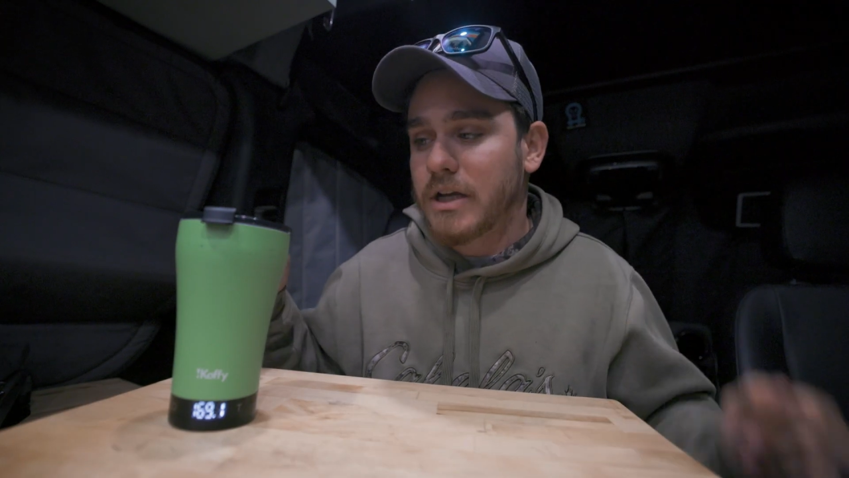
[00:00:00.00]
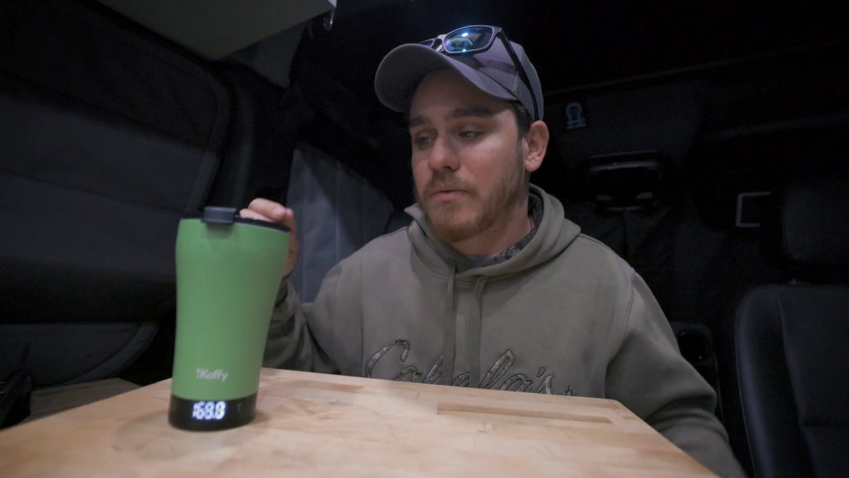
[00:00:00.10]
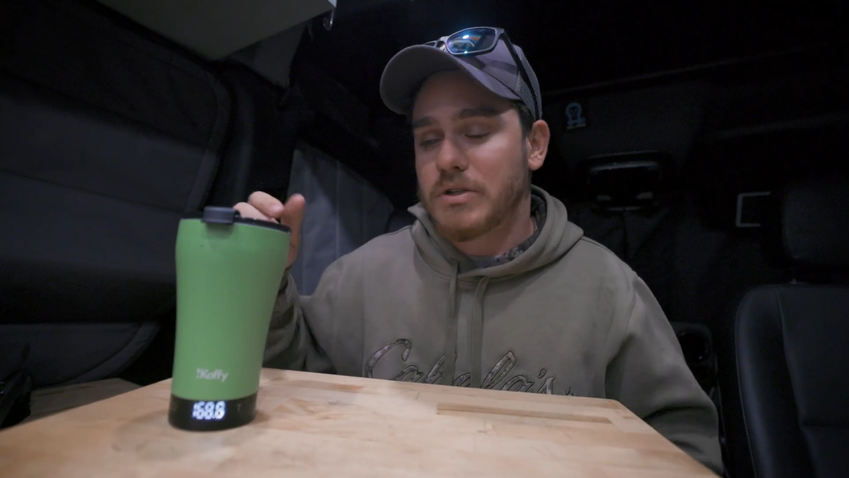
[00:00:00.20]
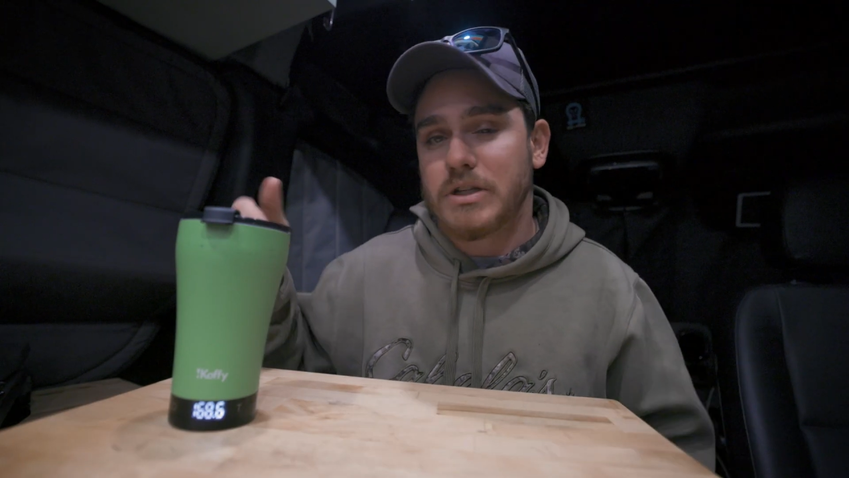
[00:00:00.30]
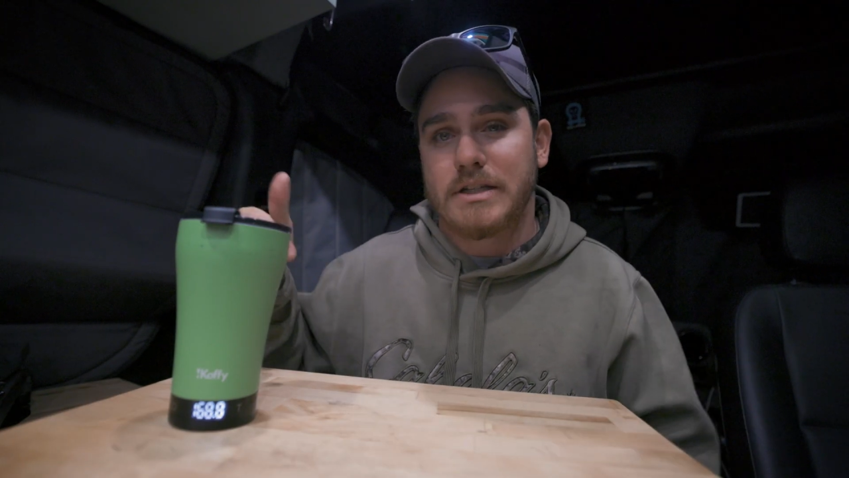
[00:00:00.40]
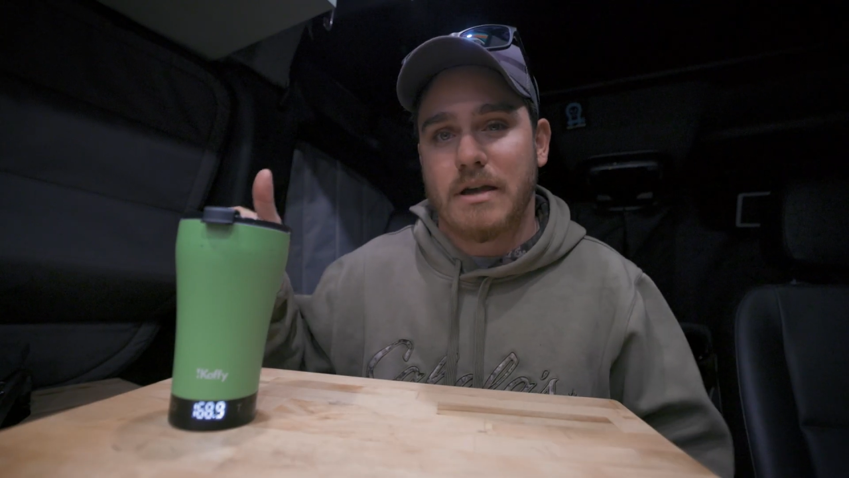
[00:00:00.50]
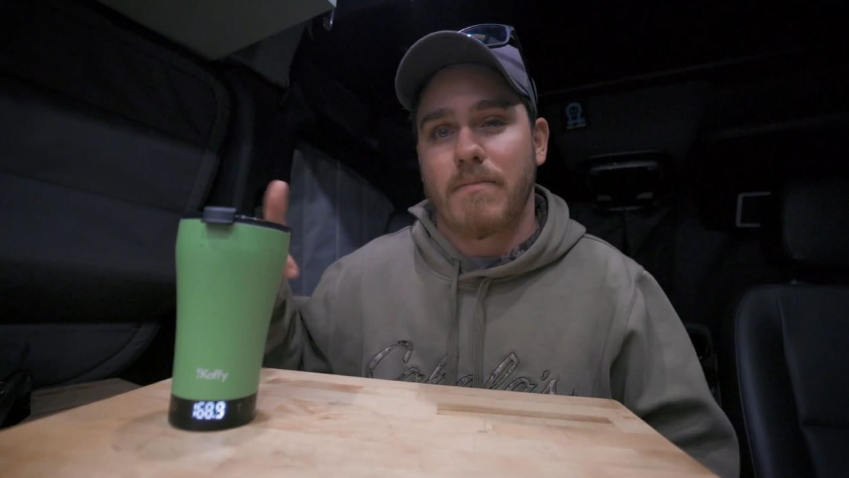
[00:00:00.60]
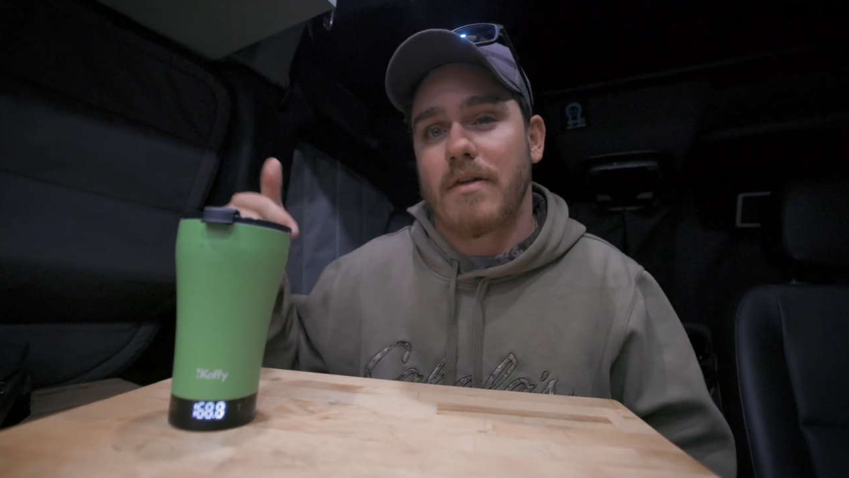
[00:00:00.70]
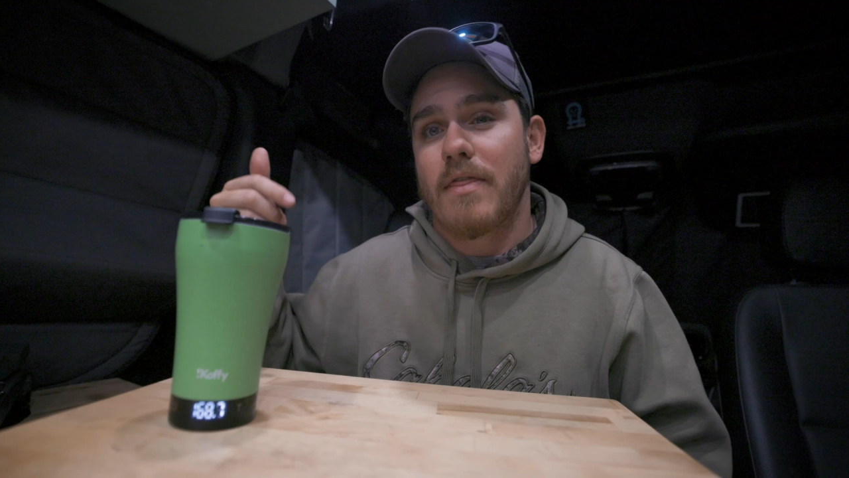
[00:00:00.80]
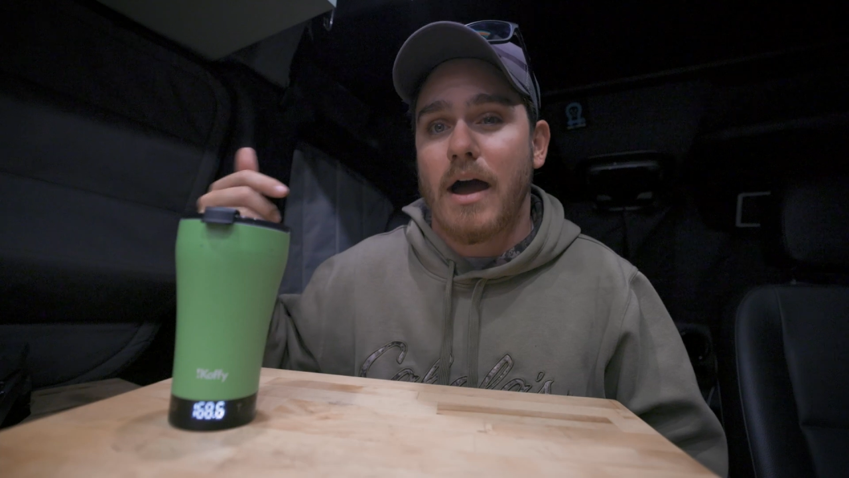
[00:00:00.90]
It was just
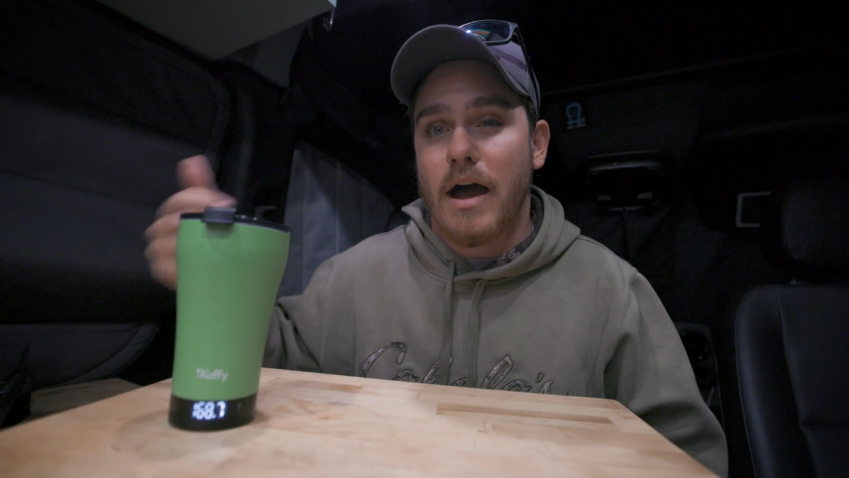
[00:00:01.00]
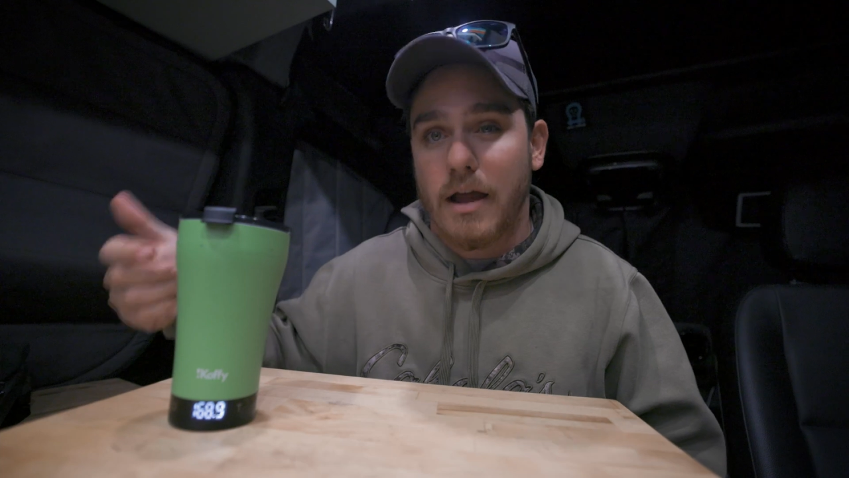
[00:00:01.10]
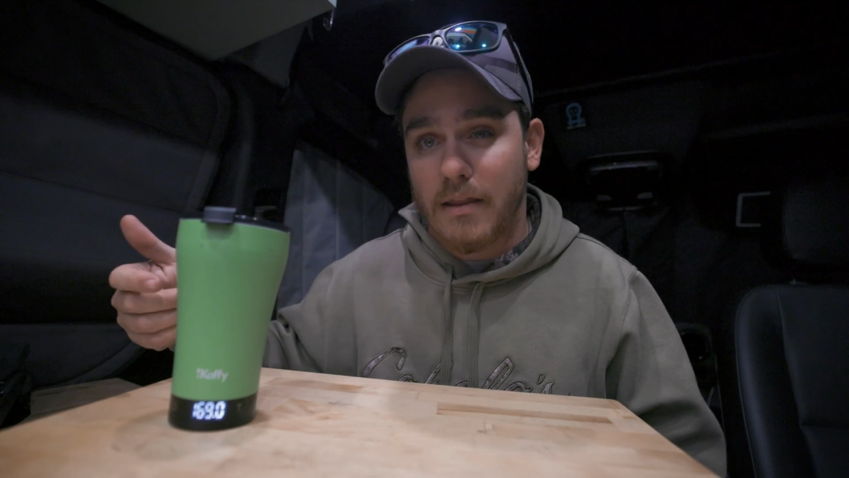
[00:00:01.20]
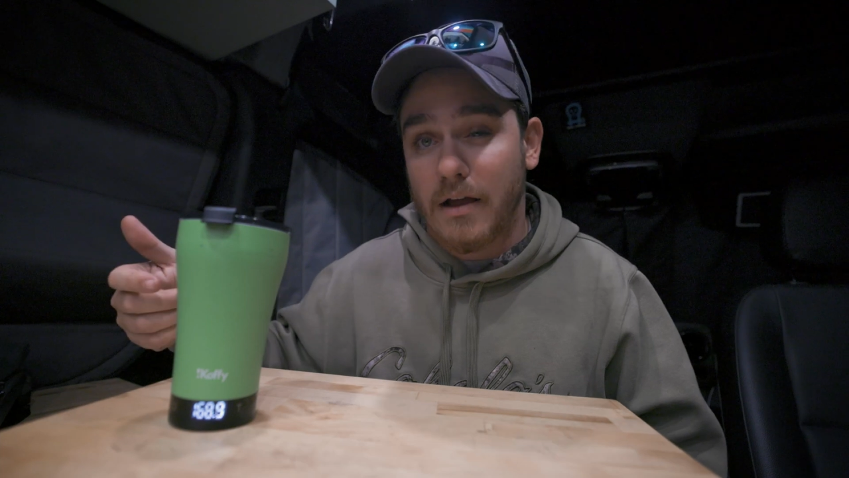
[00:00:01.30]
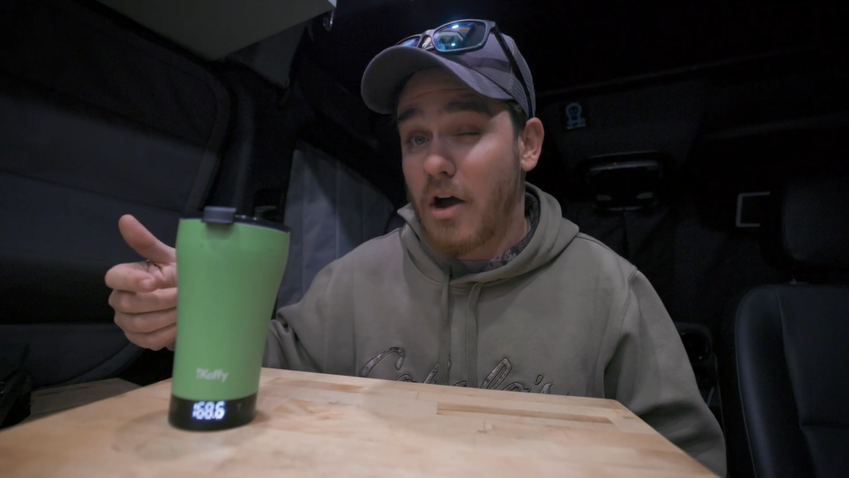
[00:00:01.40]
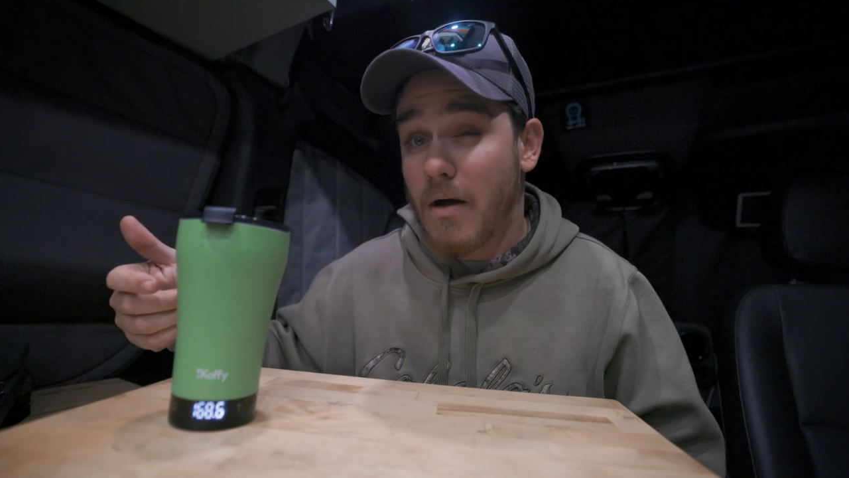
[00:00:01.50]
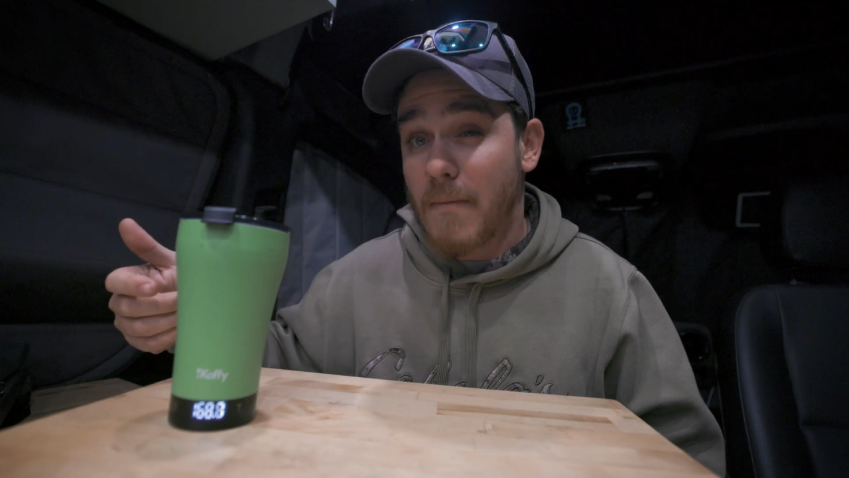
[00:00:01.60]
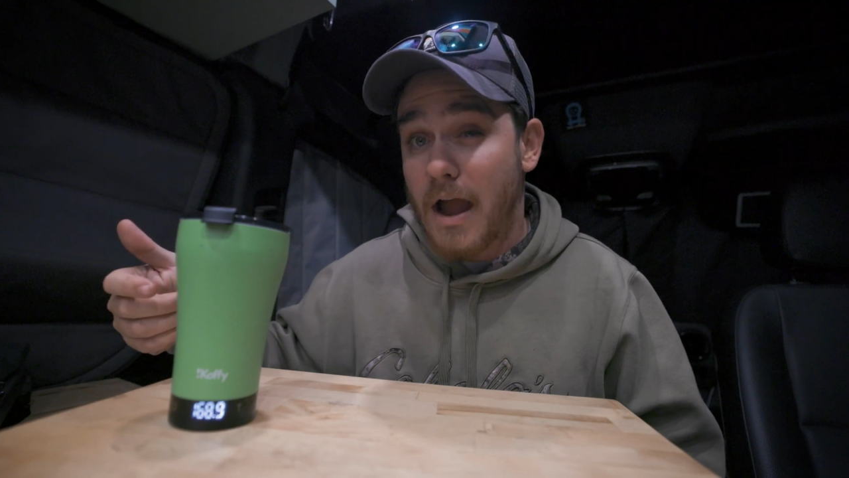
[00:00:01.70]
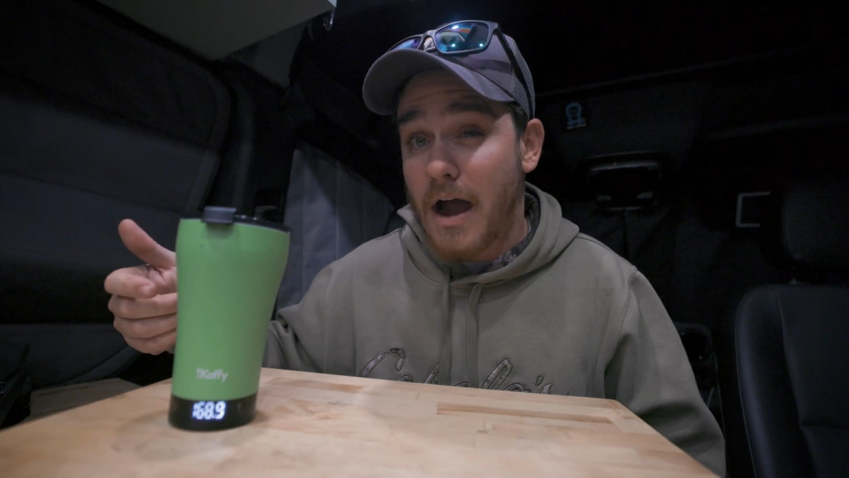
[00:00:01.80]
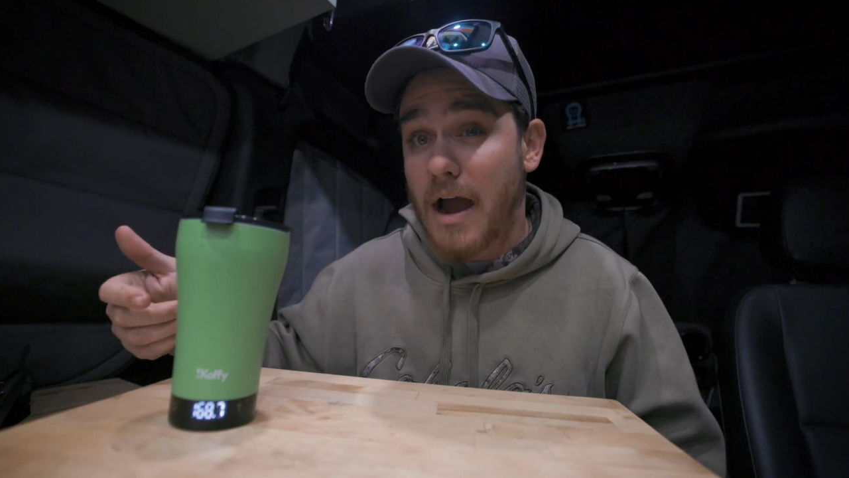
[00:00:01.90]
something that caught
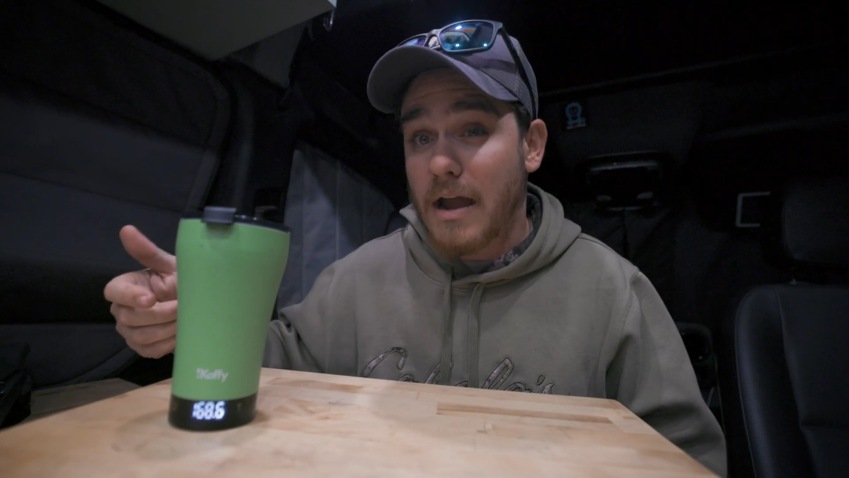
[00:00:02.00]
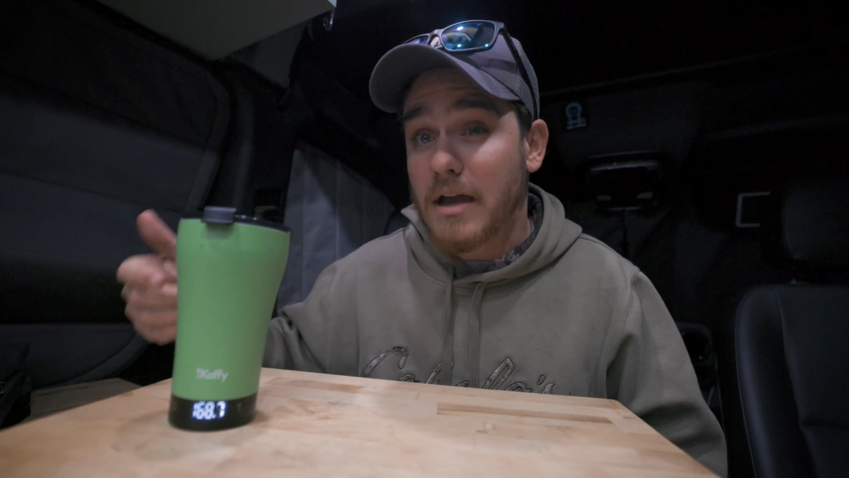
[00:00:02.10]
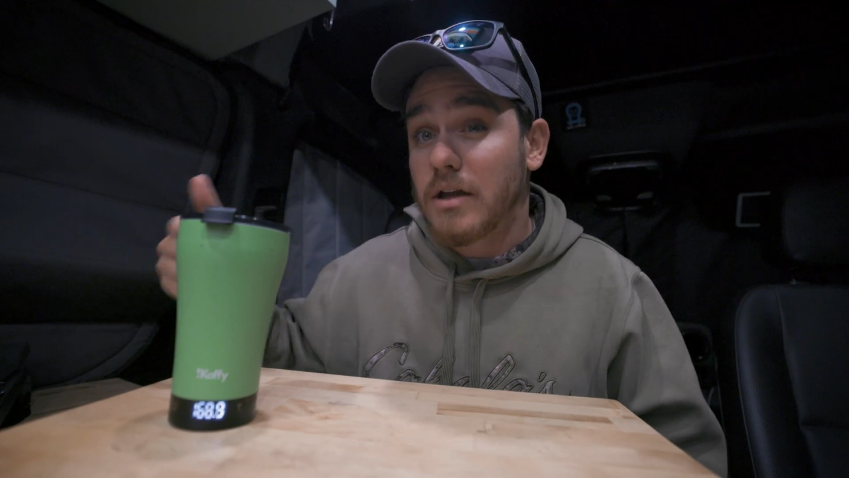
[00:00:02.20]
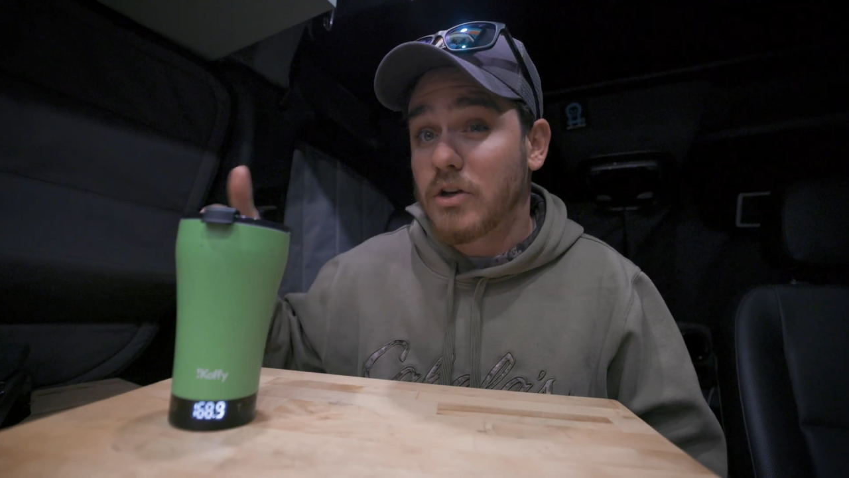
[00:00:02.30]
my eye